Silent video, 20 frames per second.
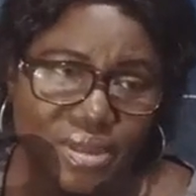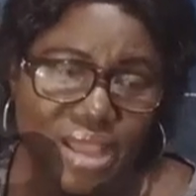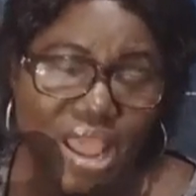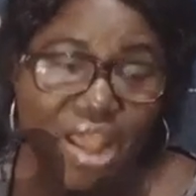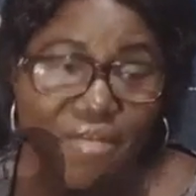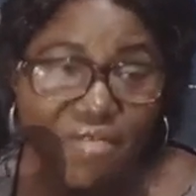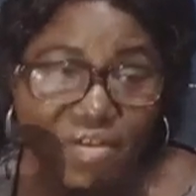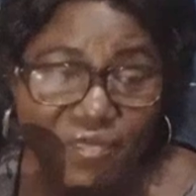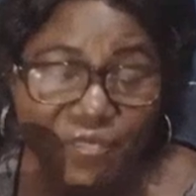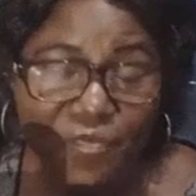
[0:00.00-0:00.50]

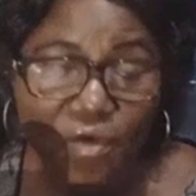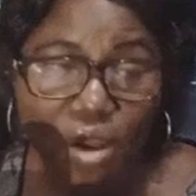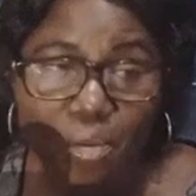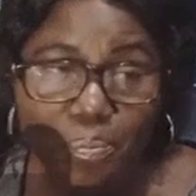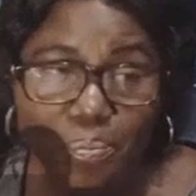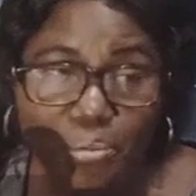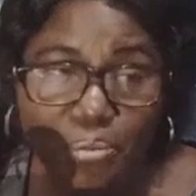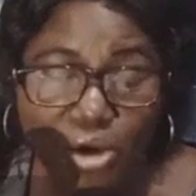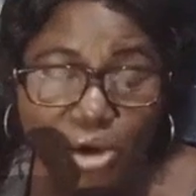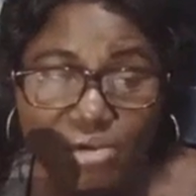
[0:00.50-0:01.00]
a
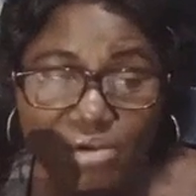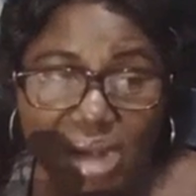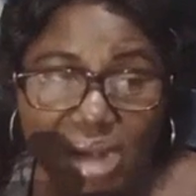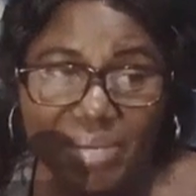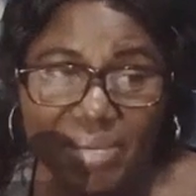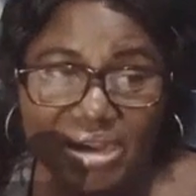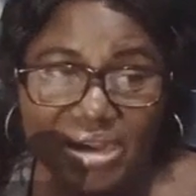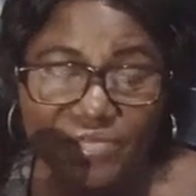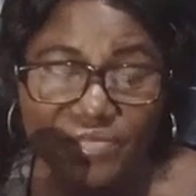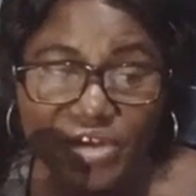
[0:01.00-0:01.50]
reform program
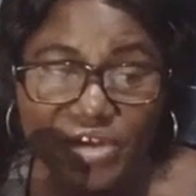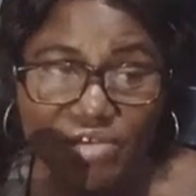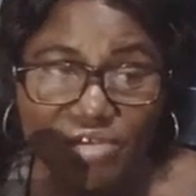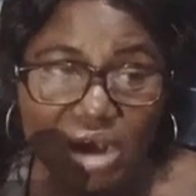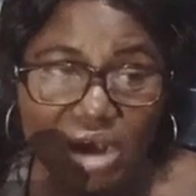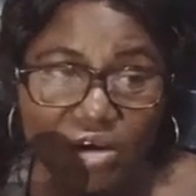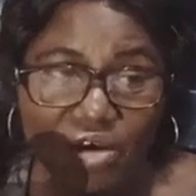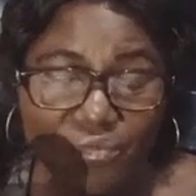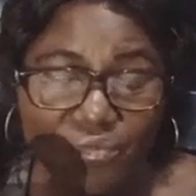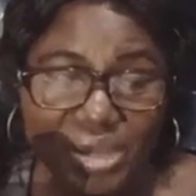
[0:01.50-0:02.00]
by the
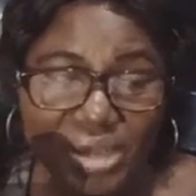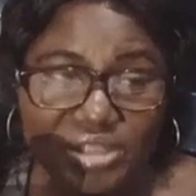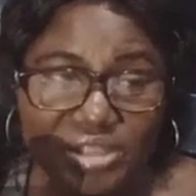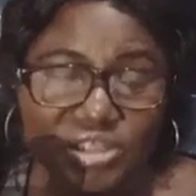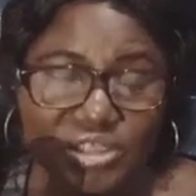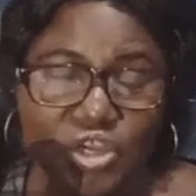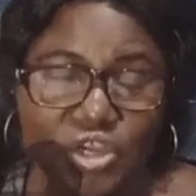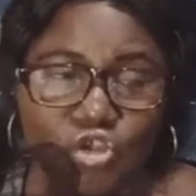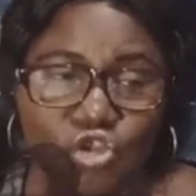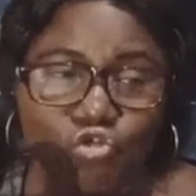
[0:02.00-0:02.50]
federal government